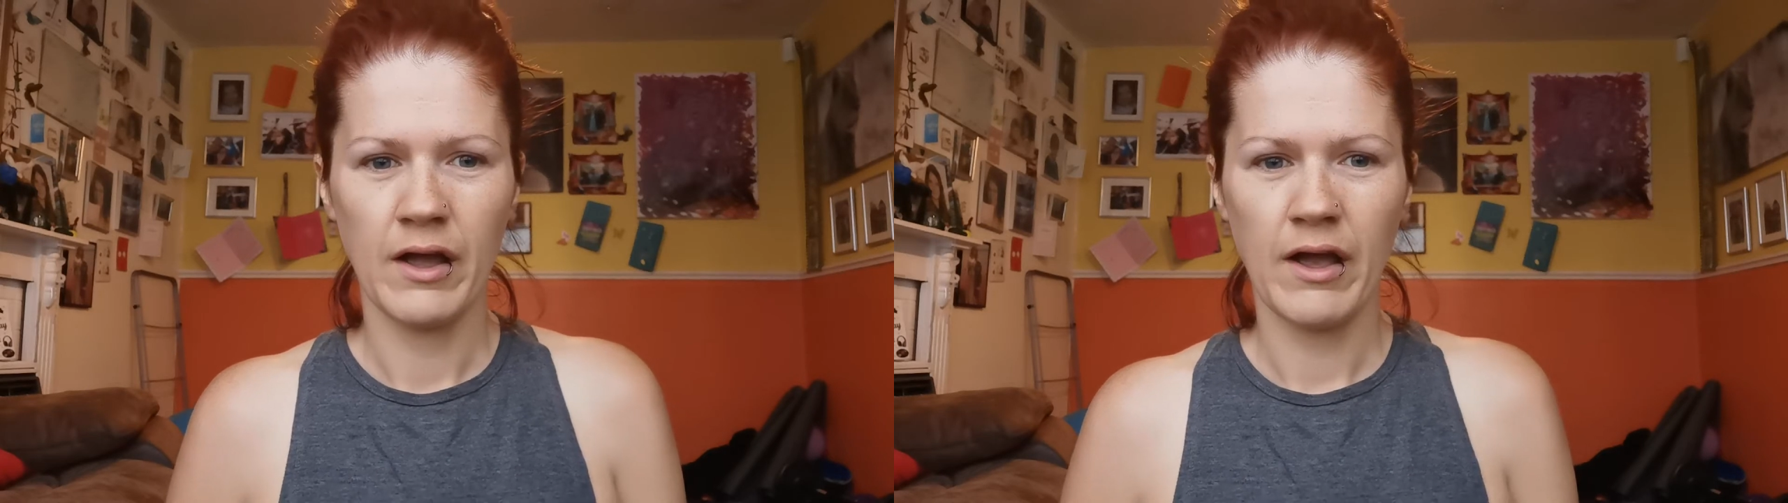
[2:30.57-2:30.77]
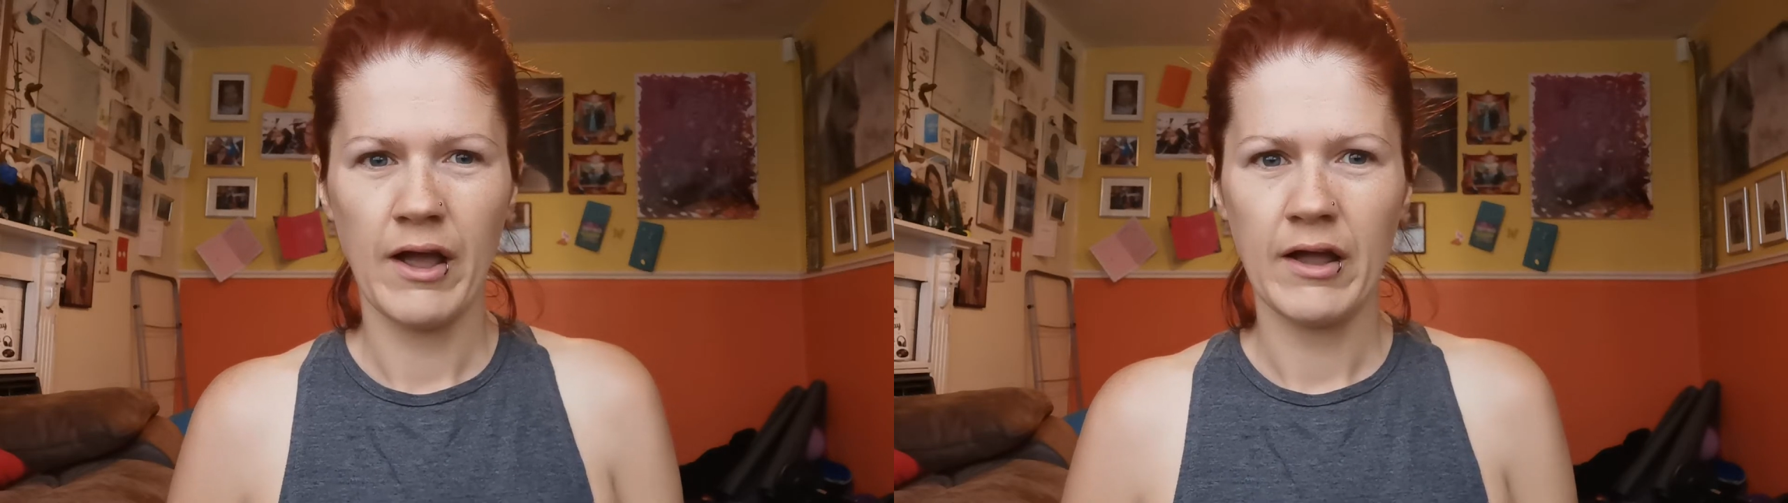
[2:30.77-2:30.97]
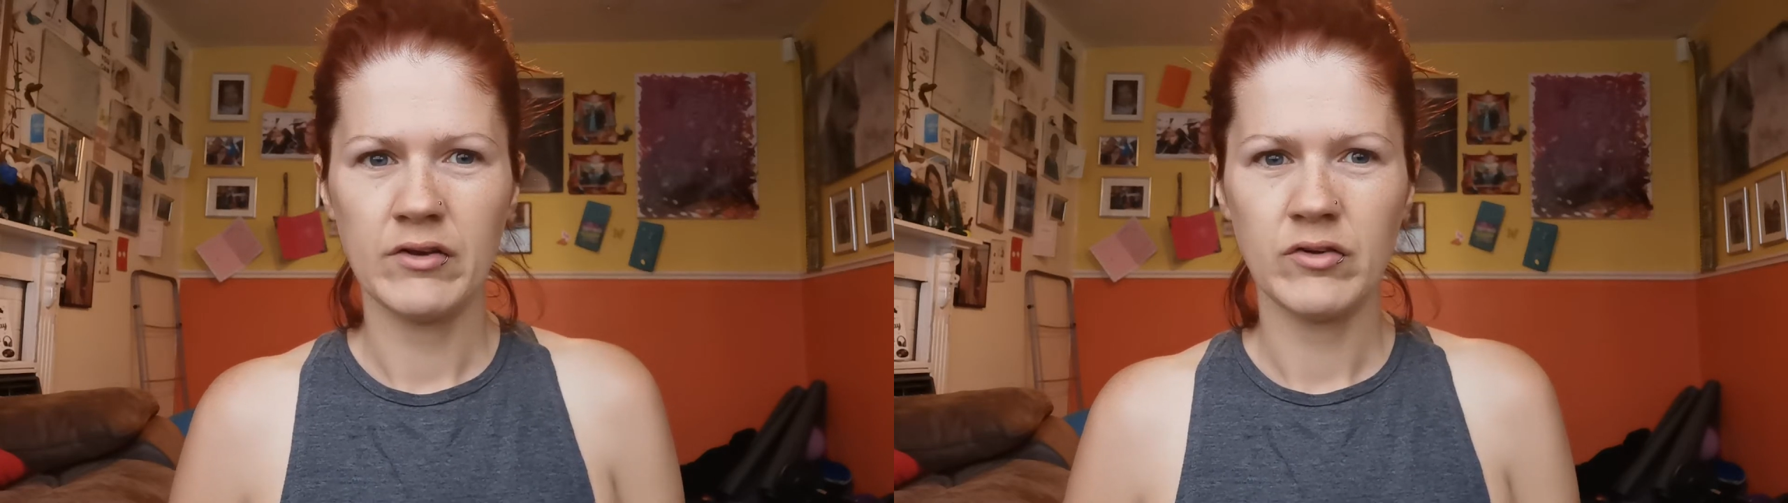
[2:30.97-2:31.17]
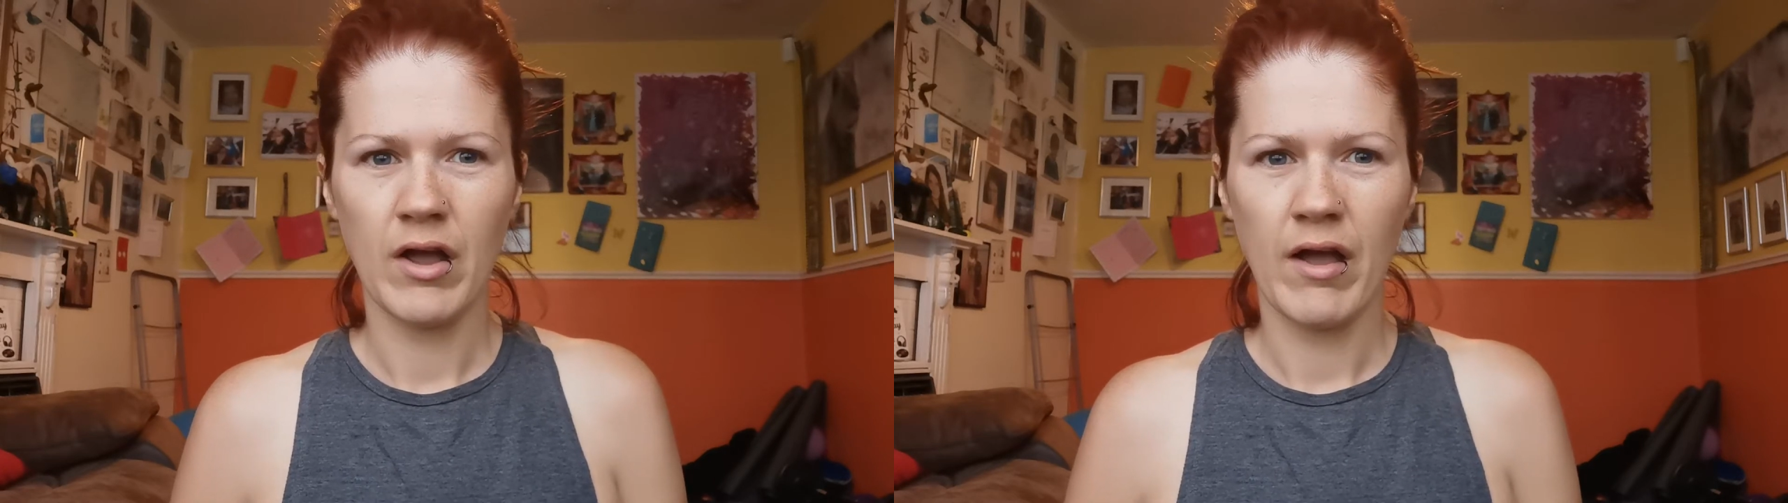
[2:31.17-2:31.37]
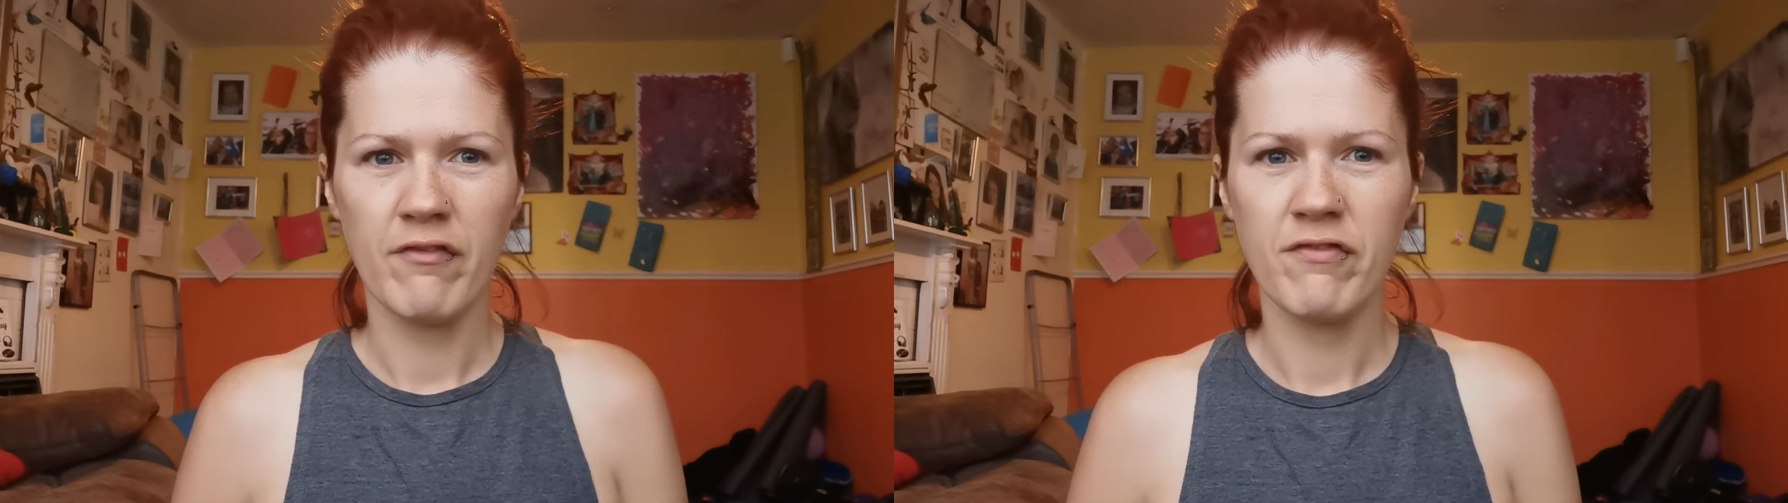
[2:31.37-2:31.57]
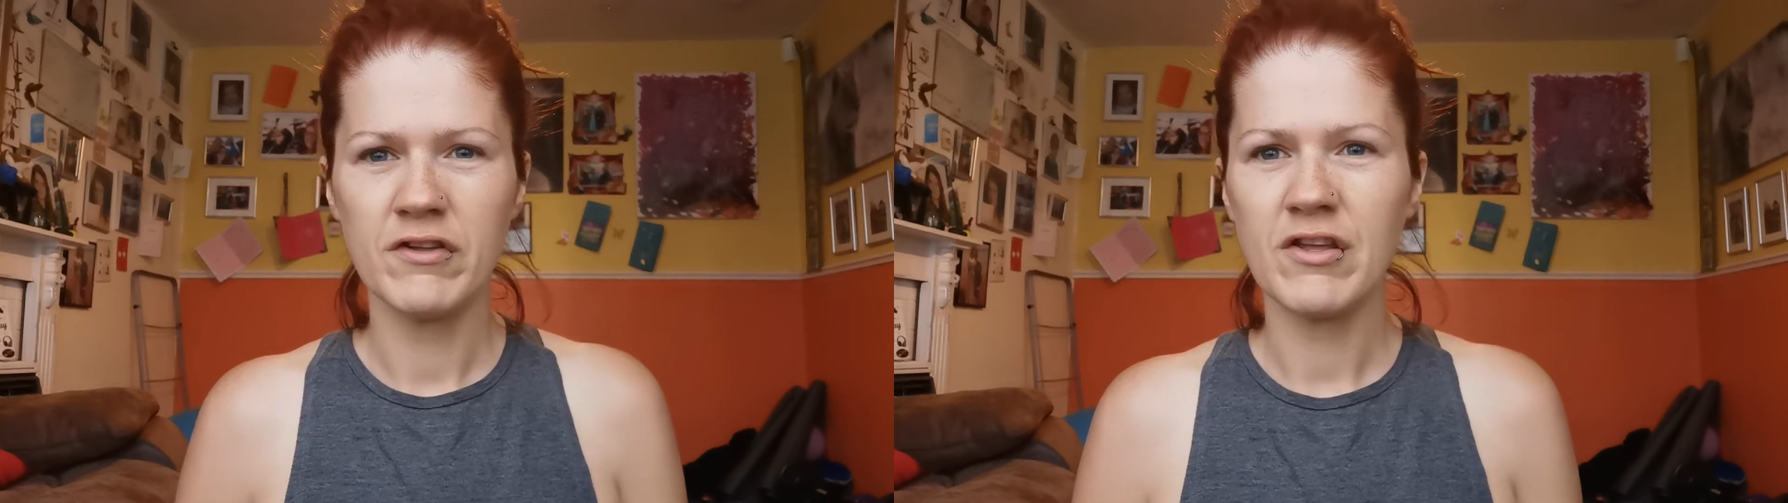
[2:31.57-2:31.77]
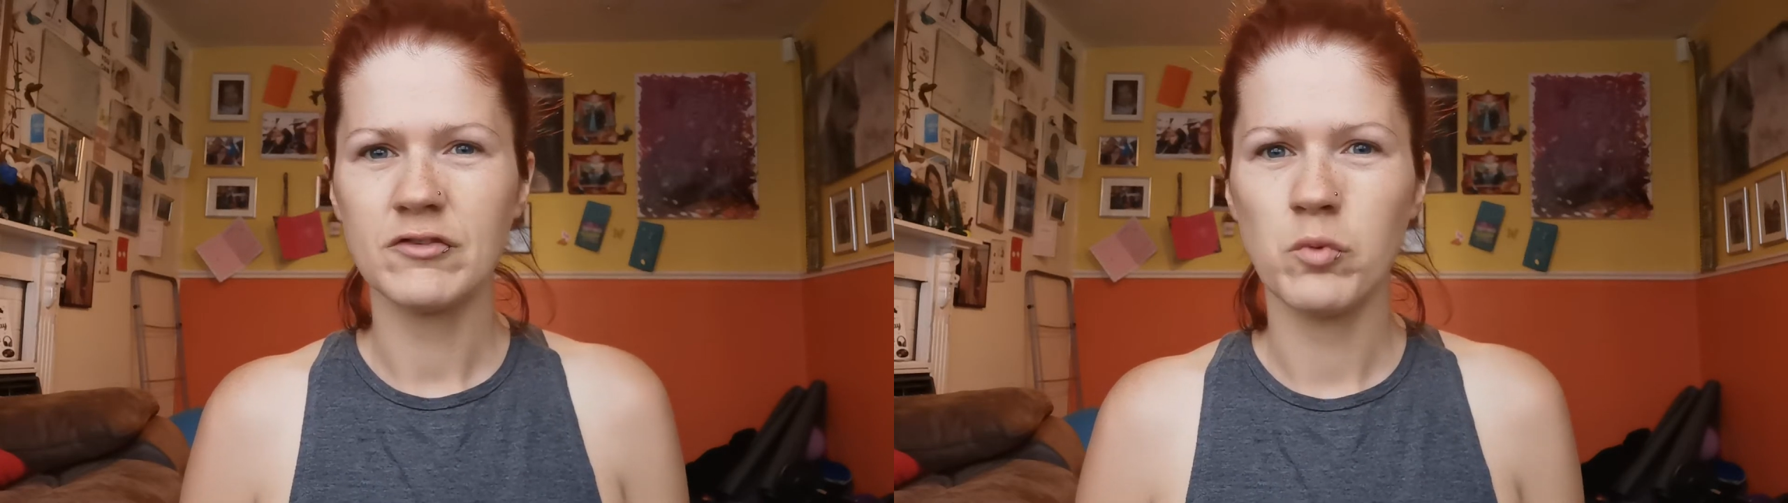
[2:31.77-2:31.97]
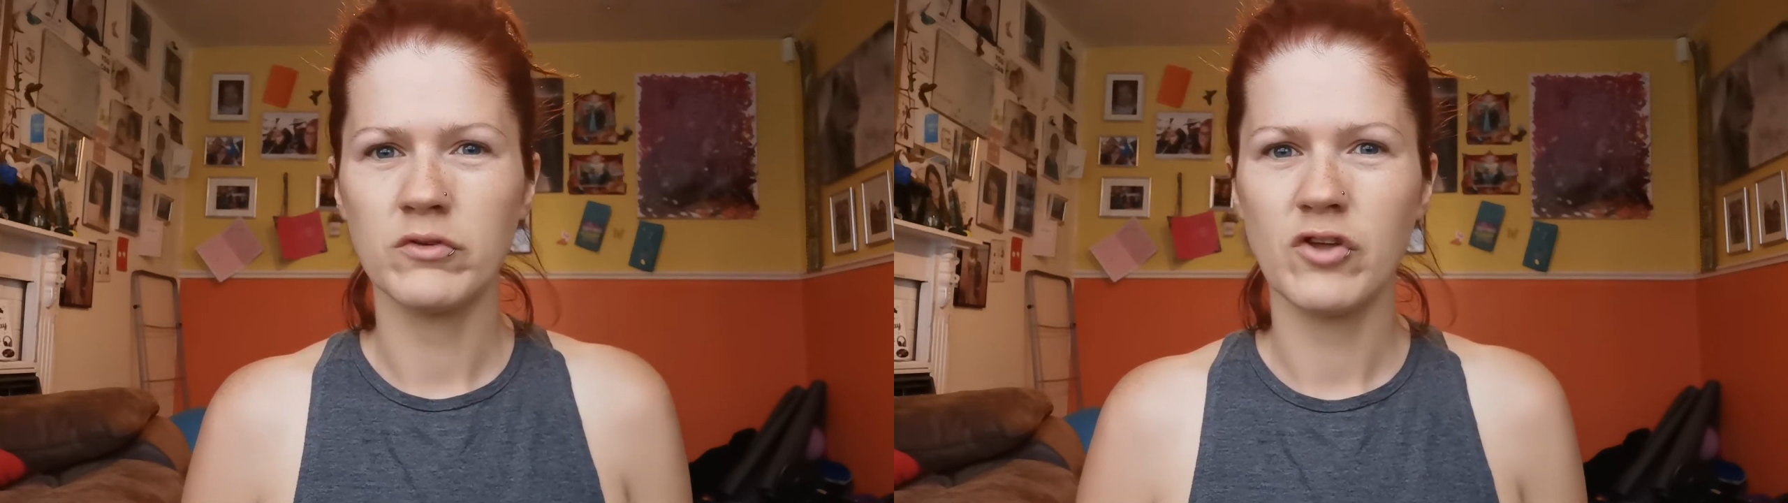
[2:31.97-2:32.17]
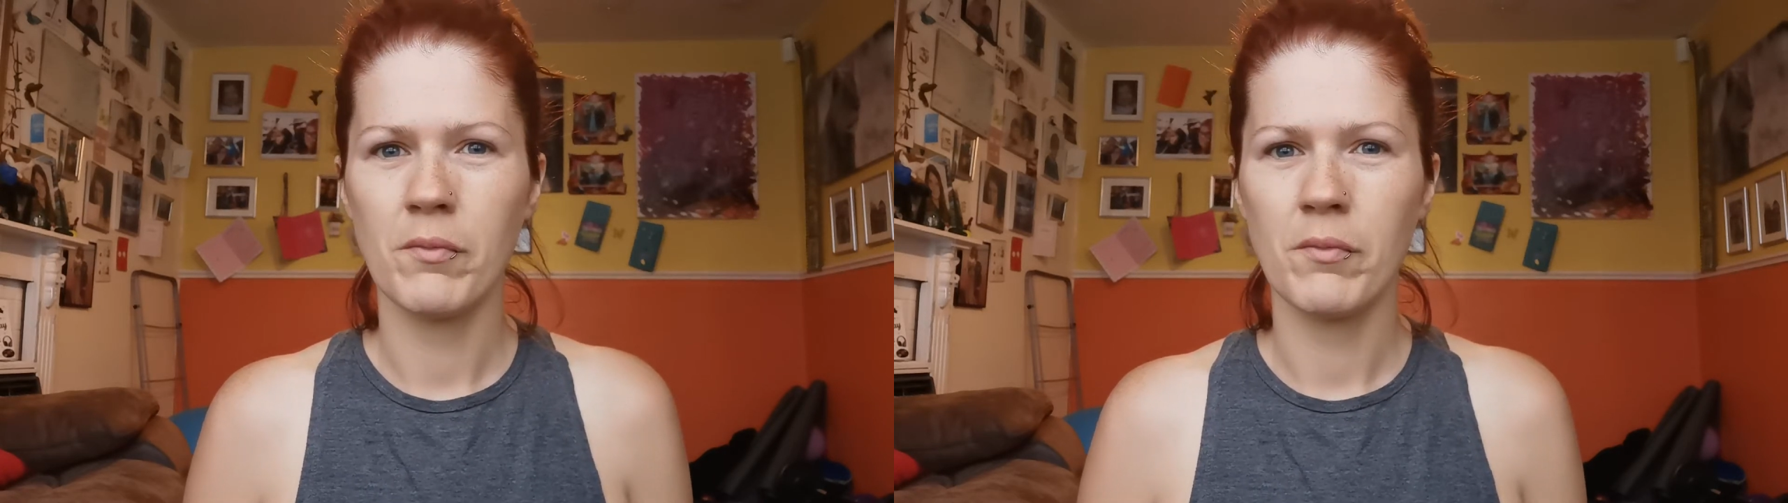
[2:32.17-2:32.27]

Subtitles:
And I feel that's what's